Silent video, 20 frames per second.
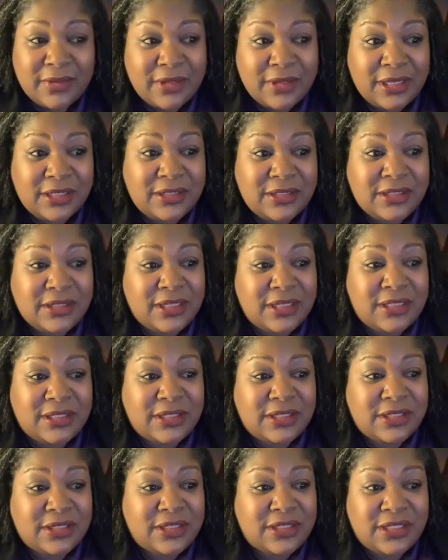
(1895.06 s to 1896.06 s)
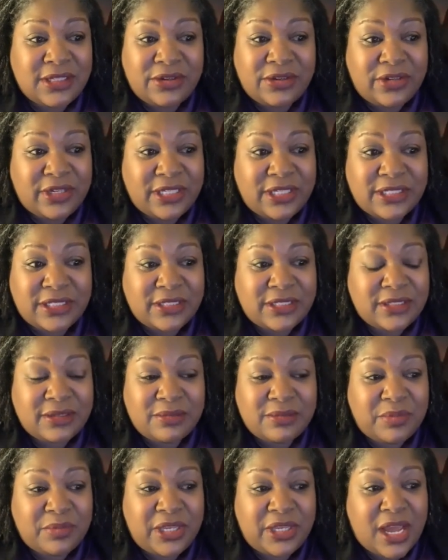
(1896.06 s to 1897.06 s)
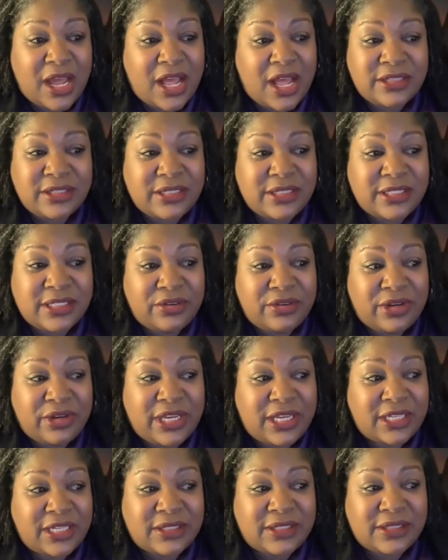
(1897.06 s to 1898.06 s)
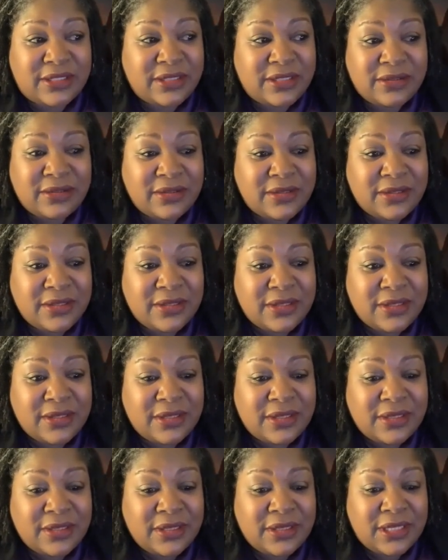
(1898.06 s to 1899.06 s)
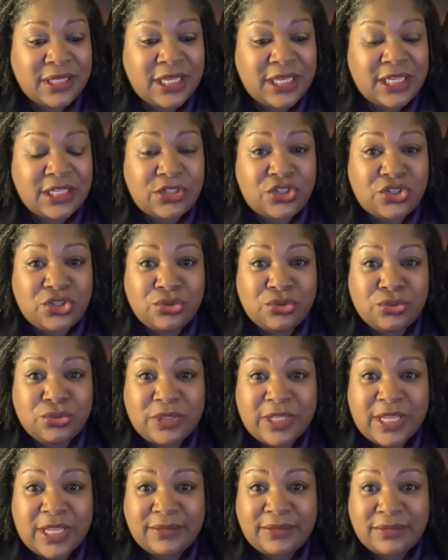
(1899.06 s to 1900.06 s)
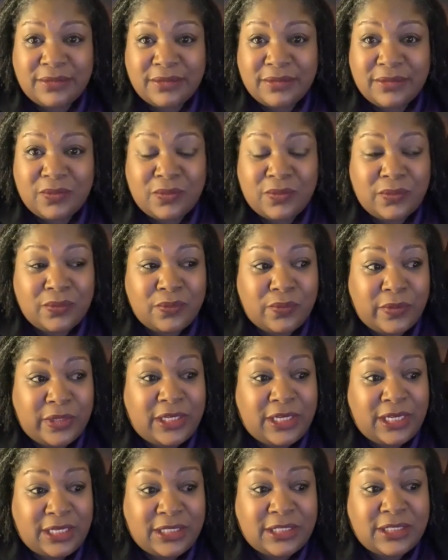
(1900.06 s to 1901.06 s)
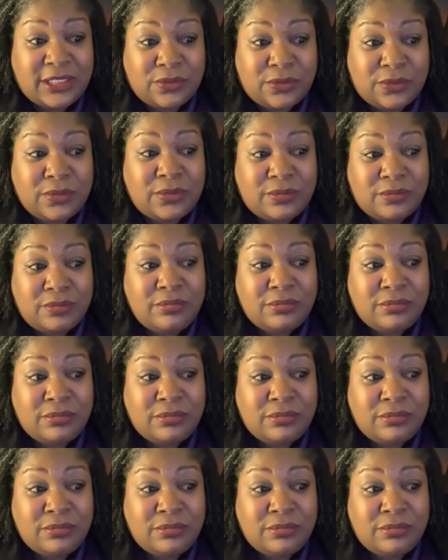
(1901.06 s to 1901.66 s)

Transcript: It's a serious, beyond serious issue that we need some